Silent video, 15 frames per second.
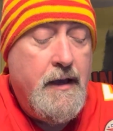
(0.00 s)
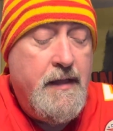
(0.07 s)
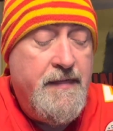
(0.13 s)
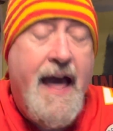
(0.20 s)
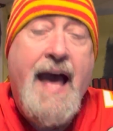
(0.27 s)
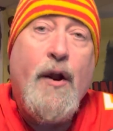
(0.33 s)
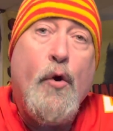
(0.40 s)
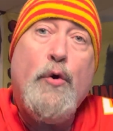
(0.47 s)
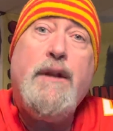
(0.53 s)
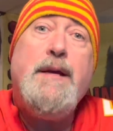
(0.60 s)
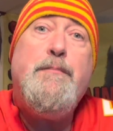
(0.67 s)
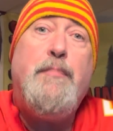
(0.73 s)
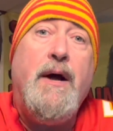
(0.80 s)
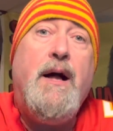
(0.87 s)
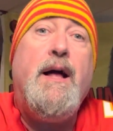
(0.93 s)
That only
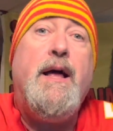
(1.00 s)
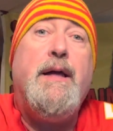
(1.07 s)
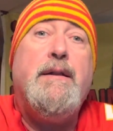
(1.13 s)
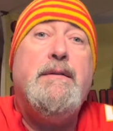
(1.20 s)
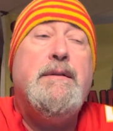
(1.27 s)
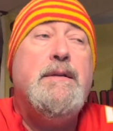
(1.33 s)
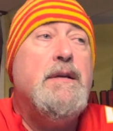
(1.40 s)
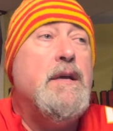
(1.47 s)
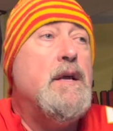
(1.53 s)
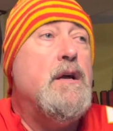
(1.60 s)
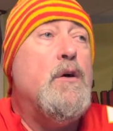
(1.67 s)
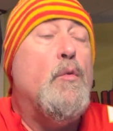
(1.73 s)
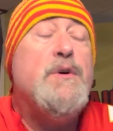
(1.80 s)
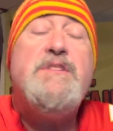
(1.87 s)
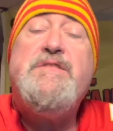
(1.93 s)
punt
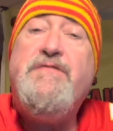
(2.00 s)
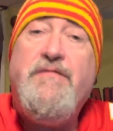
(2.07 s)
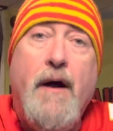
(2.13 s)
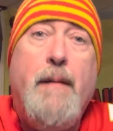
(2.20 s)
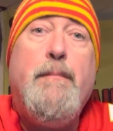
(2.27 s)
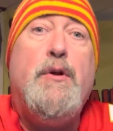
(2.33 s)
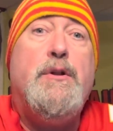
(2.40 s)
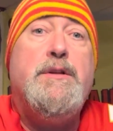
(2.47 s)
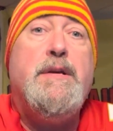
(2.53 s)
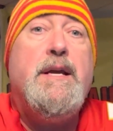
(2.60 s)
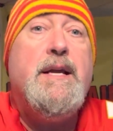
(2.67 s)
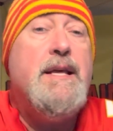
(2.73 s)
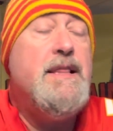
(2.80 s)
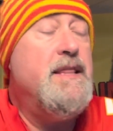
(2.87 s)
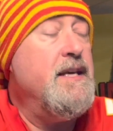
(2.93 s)
was fumbled
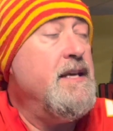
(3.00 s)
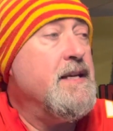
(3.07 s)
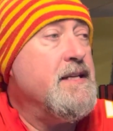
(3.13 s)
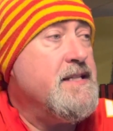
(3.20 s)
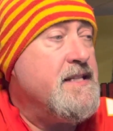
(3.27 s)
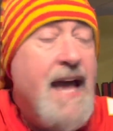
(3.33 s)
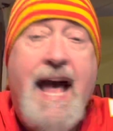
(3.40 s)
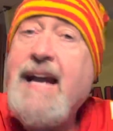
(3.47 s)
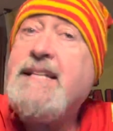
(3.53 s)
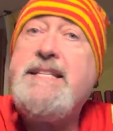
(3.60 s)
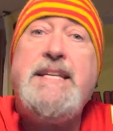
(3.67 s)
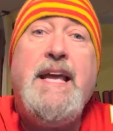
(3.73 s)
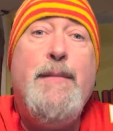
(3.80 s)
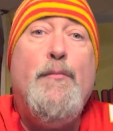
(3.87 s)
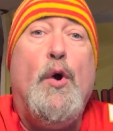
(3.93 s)
the exact
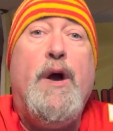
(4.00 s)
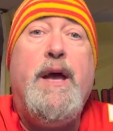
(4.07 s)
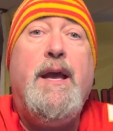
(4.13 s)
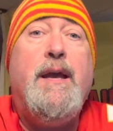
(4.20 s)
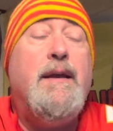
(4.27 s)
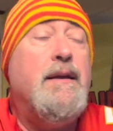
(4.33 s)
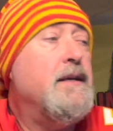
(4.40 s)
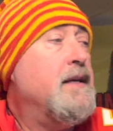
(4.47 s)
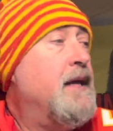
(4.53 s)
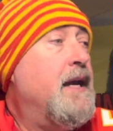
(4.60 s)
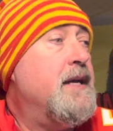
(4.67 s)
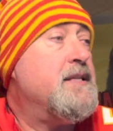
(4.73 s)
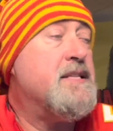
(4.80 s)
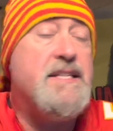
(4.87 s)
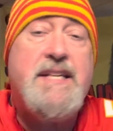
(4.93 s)
same way
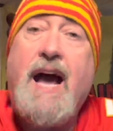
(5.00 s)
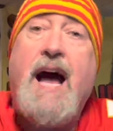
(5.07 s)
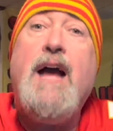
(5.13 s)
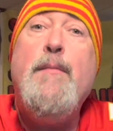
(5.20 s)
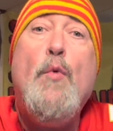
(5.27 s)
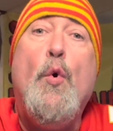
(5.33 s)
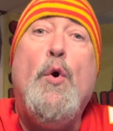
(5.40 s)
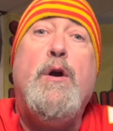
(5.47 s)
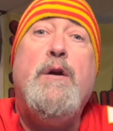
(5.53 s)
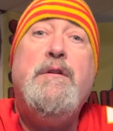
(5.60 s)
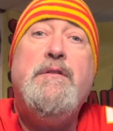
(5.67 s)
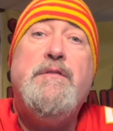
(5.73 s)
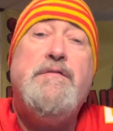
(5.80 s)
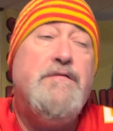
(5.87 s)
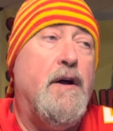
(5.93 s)
as Sky
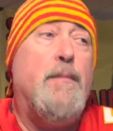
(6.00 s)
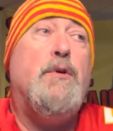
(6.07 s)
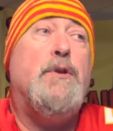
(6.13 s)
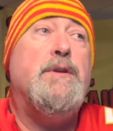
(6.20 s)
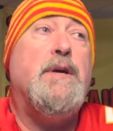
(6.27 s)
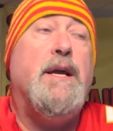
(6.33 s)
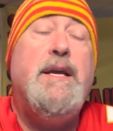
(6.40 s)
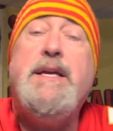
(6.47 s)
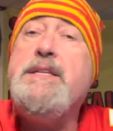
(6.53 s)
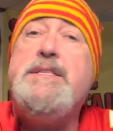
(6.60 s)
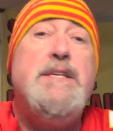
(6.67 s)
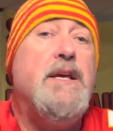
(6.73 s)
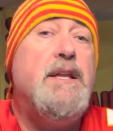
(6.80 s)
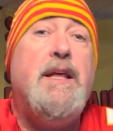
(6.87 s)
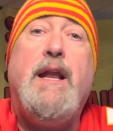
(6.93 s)
Moore fumbled against
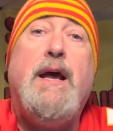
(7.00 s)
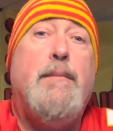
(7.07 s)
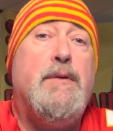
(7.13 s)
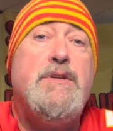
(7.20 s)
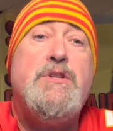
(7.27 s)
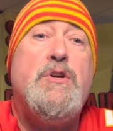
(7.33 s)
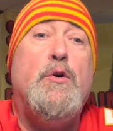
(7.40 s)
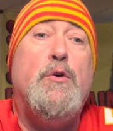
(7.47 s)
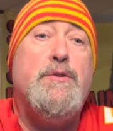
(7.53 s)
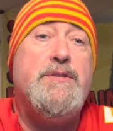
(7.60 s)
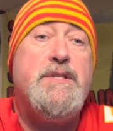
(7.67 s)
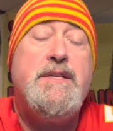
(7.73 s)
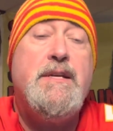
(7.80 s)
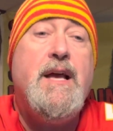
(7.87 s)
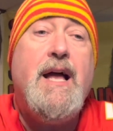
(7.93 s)
the Indianapolis
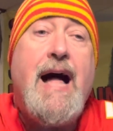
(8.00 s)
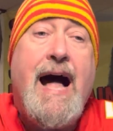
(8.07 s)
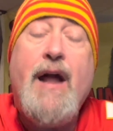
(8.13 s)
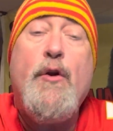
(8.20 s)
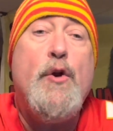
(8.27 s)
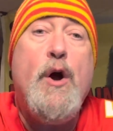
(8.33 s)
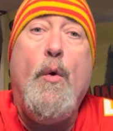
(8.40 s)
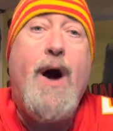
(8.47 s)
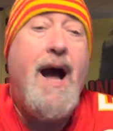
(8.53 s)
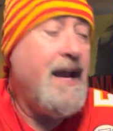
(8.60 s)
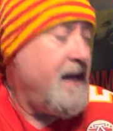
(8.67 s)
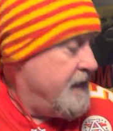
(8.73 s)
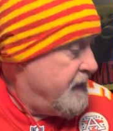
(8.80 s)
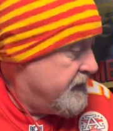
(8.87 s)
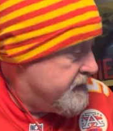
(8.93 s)
Colts. I don't know why
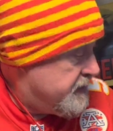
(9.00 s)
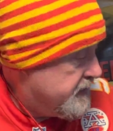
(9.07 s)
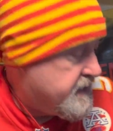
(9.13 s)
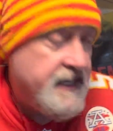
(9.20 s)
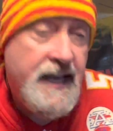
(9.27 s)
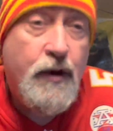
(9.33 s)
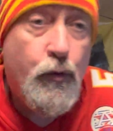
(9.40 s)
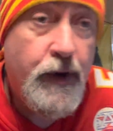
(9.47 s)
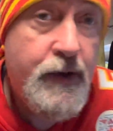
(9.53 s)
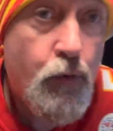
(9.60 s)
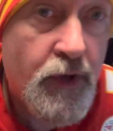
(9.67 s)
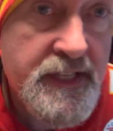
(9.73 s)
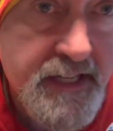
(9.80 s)
he does this thing when he wants